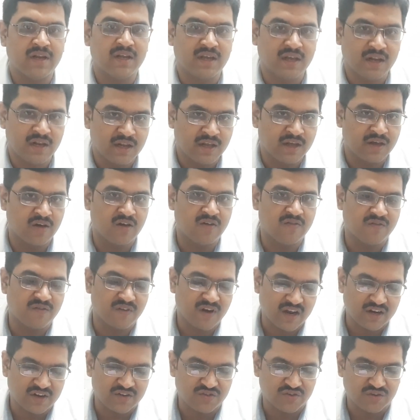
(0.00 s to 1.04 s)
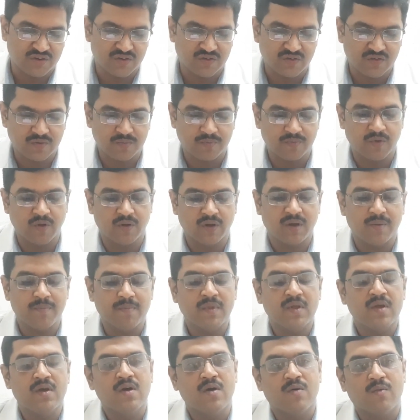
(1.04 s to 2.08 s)
healing of fractures. Okay.
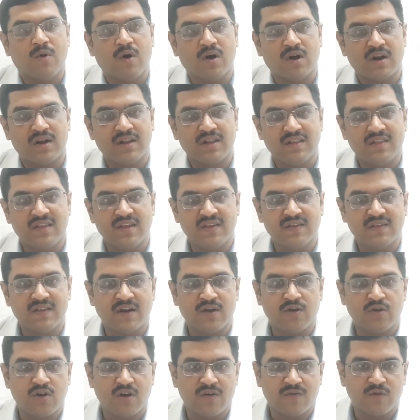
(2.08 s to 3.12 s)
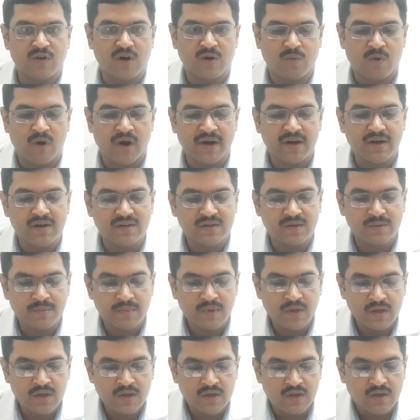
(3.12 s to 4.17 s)
What are the things that you have to avoid?
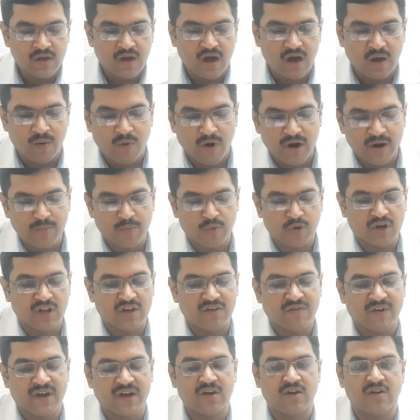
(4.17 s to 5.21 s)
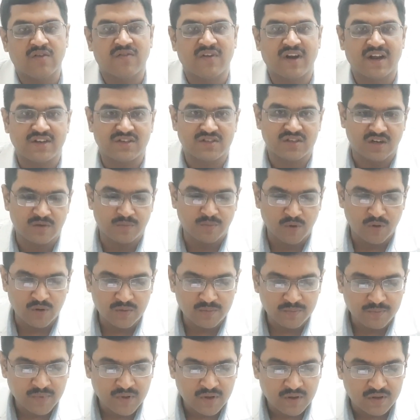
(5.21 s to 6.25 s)
Avoid putting weight on fractured
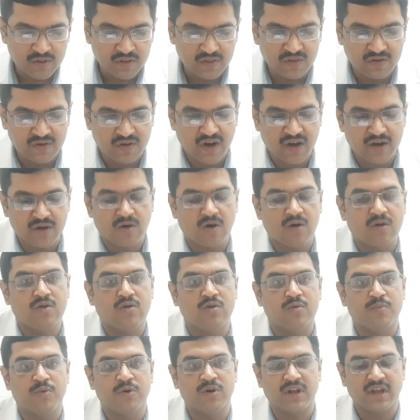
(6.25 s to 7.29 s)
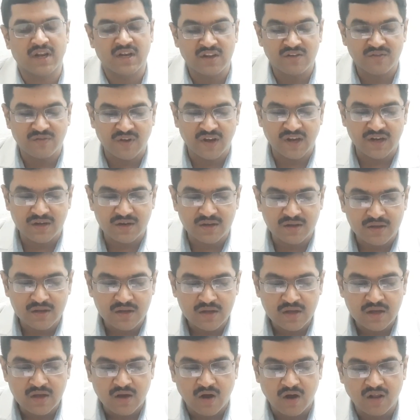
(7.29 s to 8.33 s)
bone. Try not to put any weight
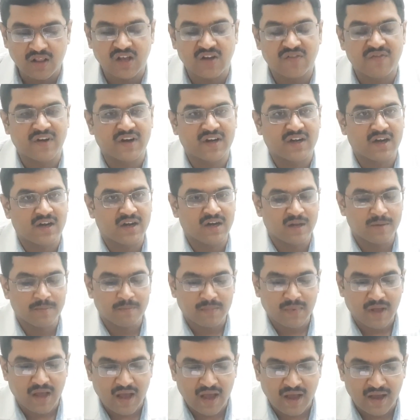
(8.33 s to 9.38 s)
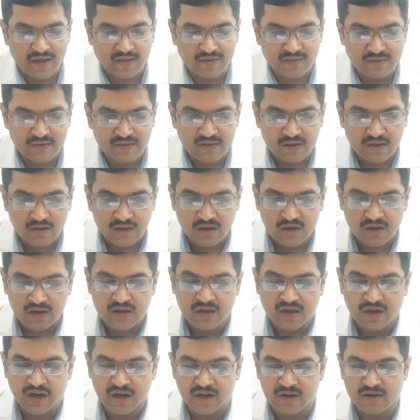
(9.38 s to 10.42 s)
on the affected limb as
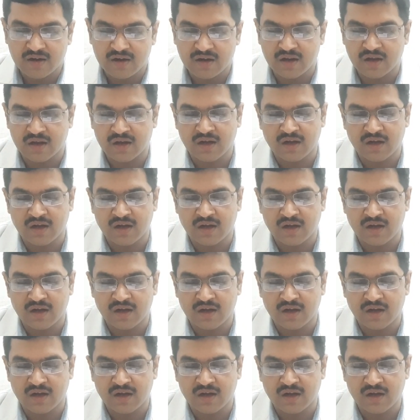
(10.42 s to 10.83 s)
it